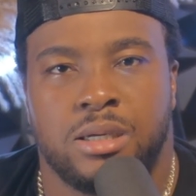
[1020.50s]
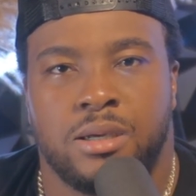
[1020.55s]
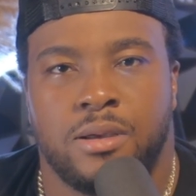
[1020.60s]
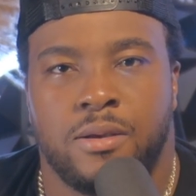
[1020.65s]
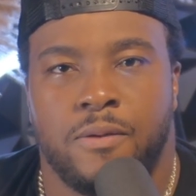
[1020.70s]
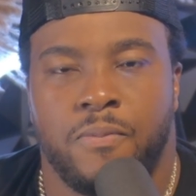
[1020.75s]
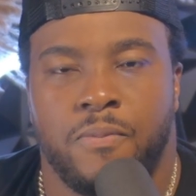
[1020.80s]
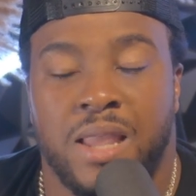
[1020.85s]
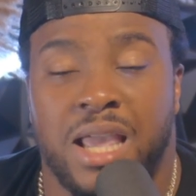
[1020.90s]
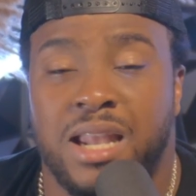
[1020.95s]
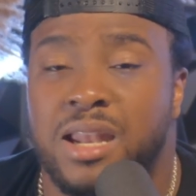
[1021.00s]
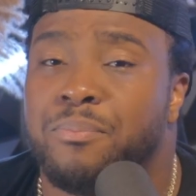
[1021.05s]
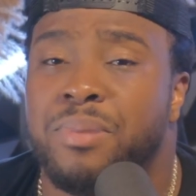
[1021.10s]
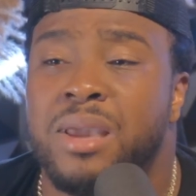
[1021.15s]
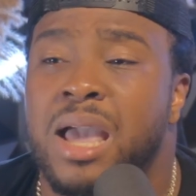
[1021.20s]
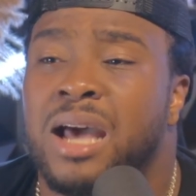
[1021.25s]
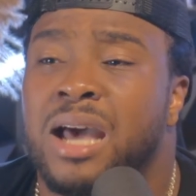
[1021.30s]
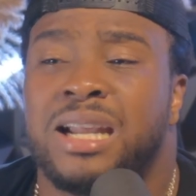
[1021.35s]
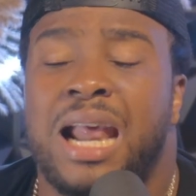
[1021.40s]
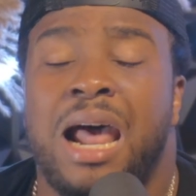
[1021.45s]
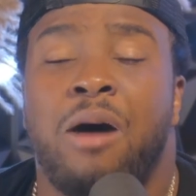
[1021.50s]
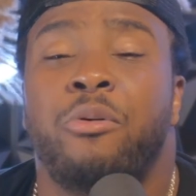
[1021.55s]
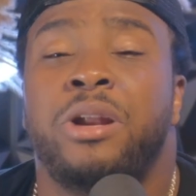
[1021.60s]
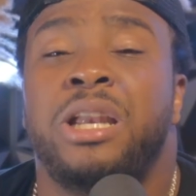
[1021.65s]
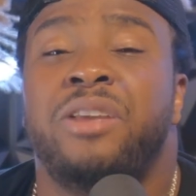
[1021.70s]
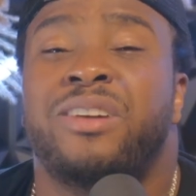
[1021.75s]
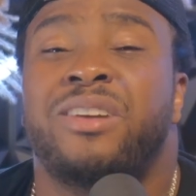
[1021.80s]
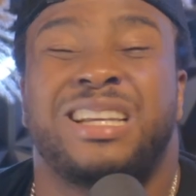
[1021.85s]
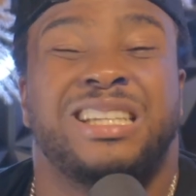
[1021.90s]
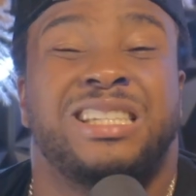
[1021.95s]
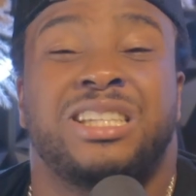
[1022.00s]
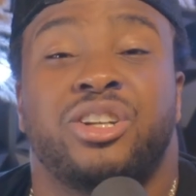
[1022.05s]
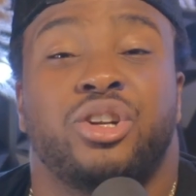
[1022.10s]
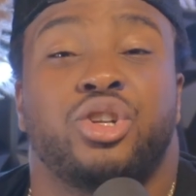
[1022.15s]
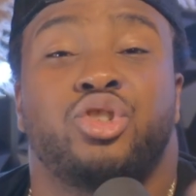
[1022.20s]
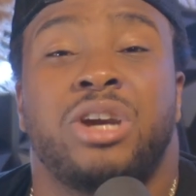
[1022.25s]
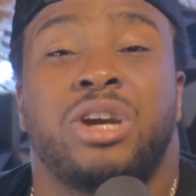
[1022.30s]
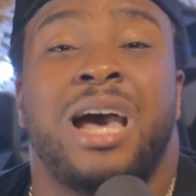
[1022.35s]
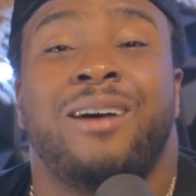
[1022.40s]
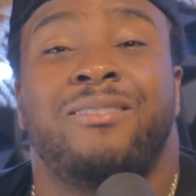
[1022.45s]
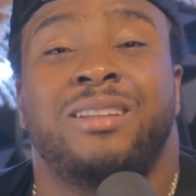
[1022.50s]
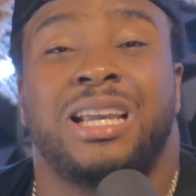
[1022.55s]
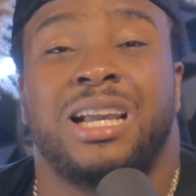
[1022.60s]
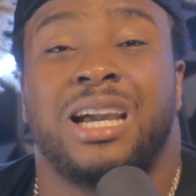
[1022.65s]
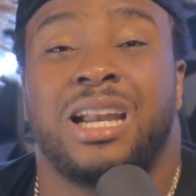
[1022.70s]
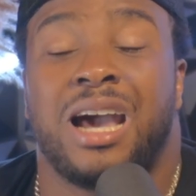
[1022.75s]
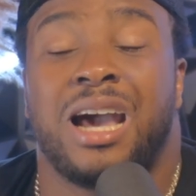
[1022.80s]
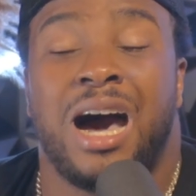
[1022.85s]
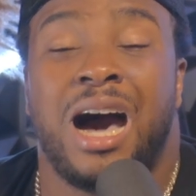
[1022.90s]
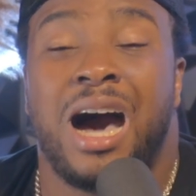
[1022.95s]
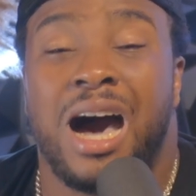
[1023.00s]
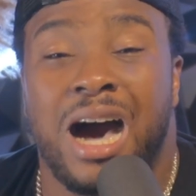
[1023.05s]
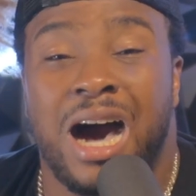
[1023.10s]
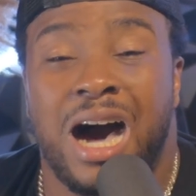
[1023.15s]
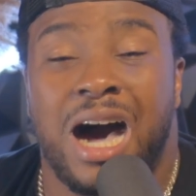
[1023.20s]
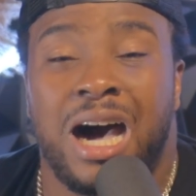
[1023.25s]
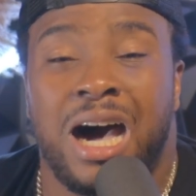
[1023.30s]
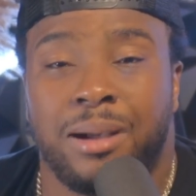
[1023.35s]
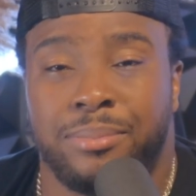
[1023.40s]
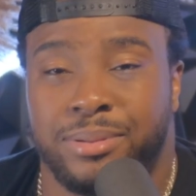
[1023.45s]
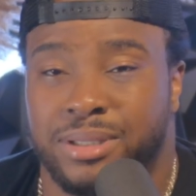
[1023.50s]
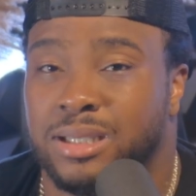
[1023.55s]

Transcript: And to be honest, I wouldn't even consider traveling a hobby.